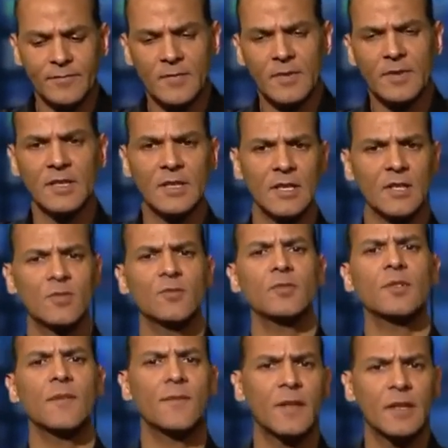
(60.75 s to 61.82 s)
the issues
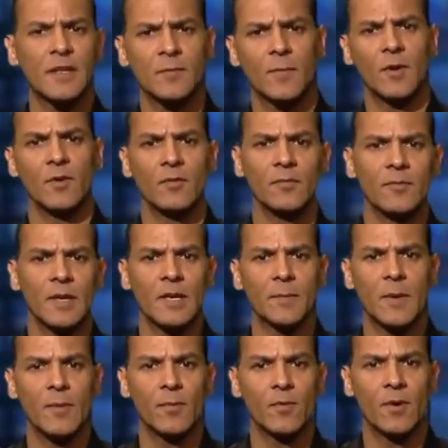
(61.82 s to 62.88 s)
of Thunderbolt. Many
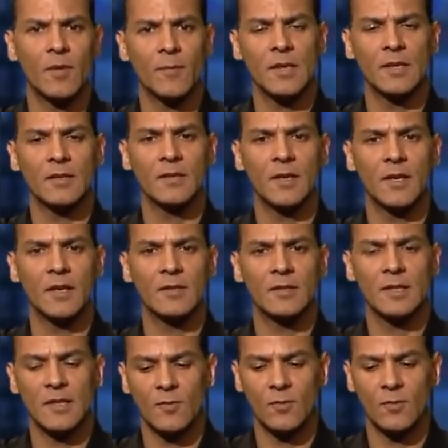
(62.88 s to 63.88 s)
people have been dealing